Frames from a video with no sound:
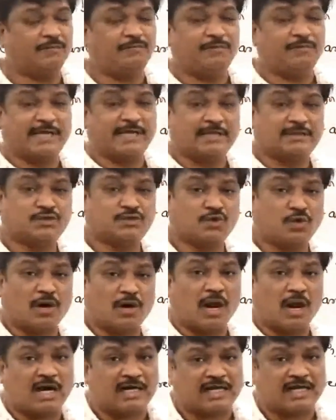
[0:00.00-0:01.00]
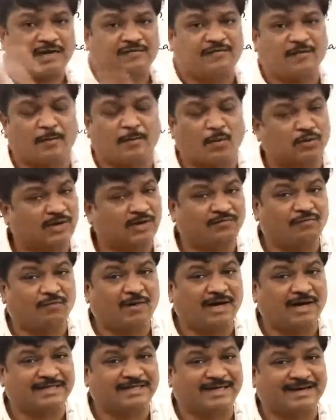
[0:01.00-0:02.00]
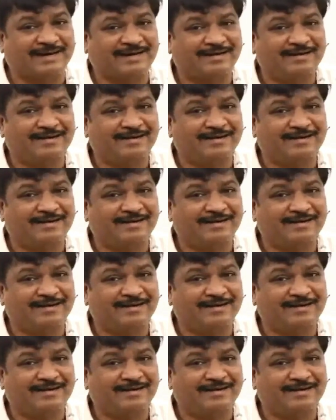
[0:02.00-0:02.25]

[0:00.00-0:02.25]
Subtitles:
We can store lot of amount of water.